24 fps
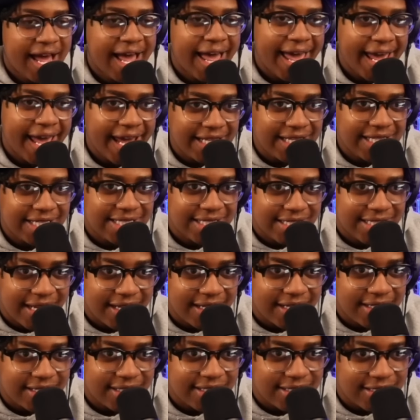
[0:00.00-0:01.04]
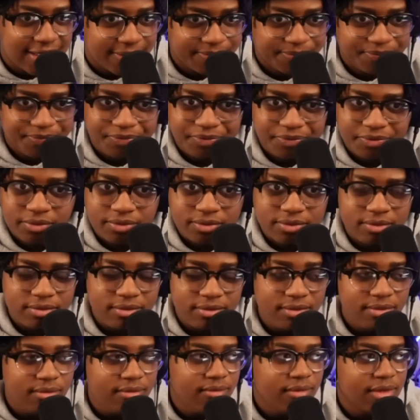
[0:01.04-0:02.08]
I hate to say this.
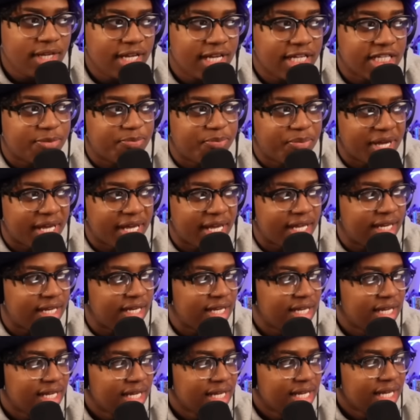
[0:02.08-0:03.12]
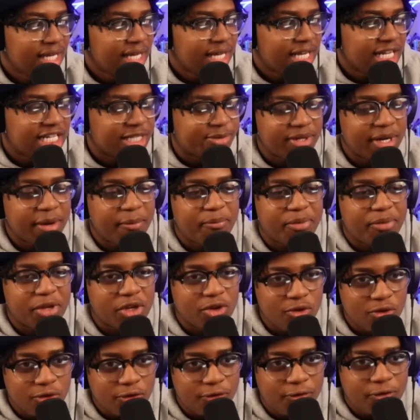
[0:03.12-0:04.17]
It's been a
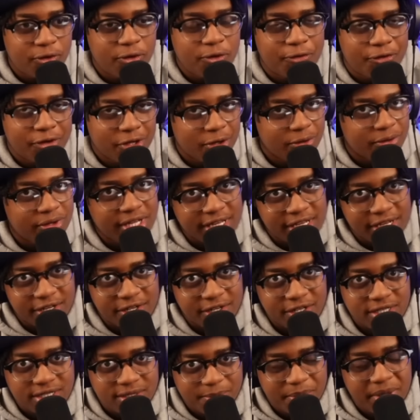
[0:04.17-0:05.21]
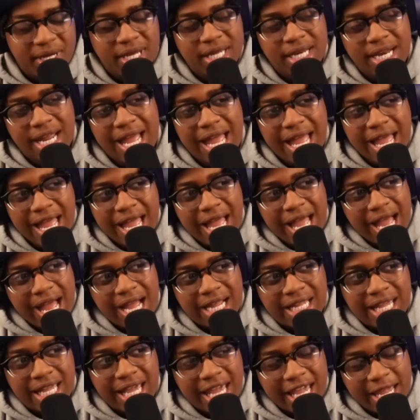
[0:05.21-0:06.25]
beautiful few years, but
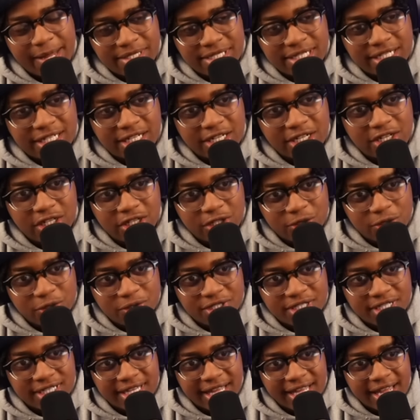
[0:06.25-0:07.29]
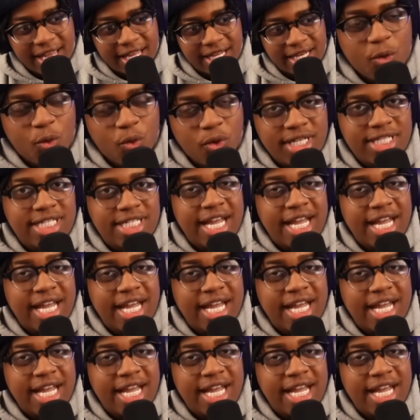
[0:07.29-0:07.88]
I came to the conclusion that once